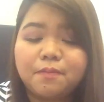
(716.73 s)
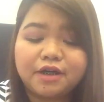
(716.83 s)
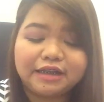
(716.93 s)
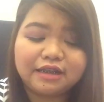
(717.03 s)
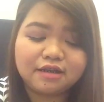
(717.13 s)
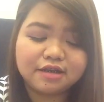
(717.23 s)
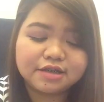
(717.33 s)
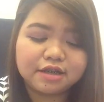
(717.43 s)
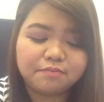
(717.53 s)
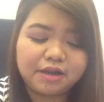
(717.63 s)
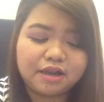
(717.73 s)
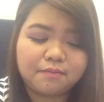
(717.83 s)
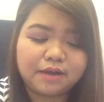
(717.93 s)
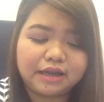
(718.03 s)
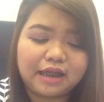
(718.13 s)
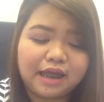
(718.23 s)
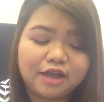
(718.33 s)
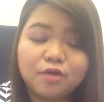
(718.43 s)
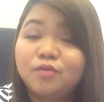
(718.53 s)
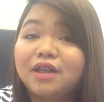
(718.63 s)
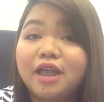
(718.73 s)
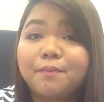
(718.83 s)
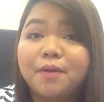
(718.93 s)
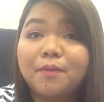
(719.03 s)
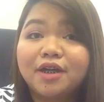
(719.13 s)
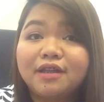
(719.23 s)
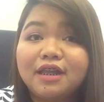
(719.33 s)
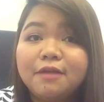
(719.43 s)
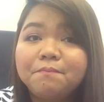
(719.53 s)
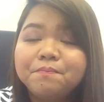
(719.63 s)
But it doesn't mean naman na I don't like my body.